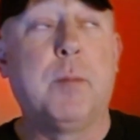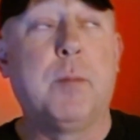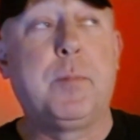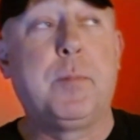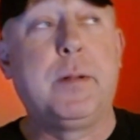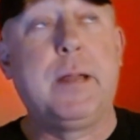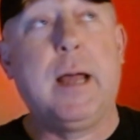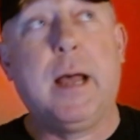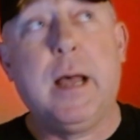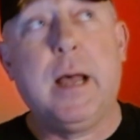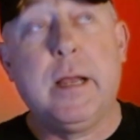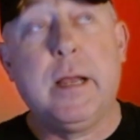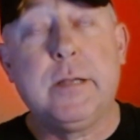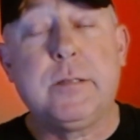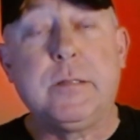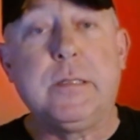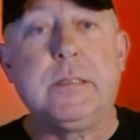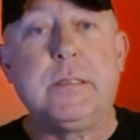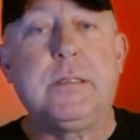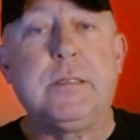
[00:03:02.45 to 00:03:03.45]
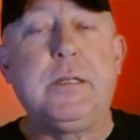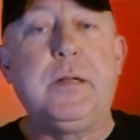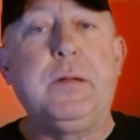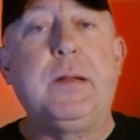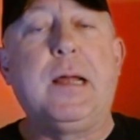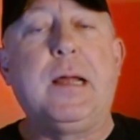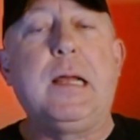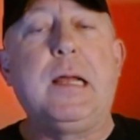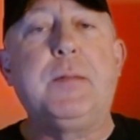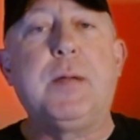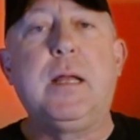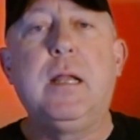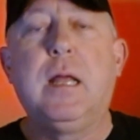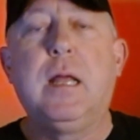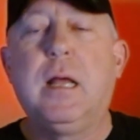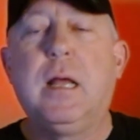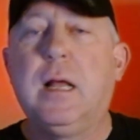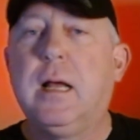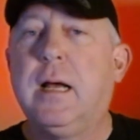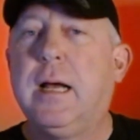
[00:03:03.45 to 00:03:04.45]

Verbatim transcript: my podiatrist, you name it.